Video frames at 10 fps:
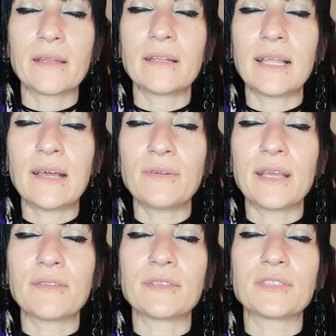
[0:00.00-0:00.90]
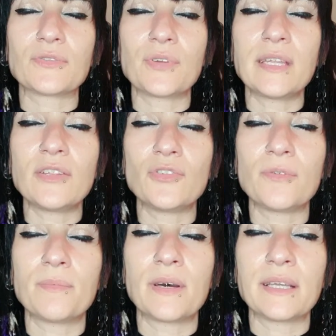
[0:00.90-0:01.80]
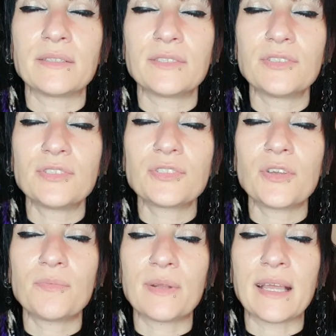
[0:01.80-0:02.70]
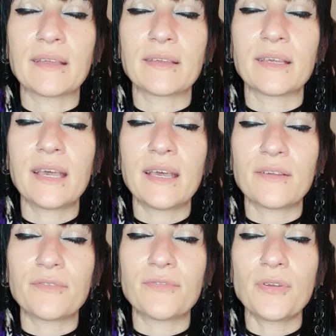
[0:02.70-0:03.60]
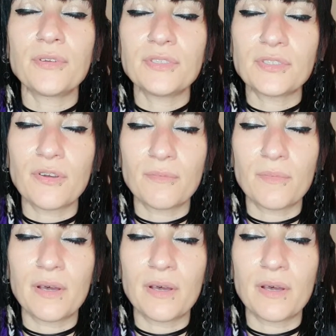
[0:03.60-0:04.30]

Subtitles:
And allow now the screen in your mind to just go blank and focus on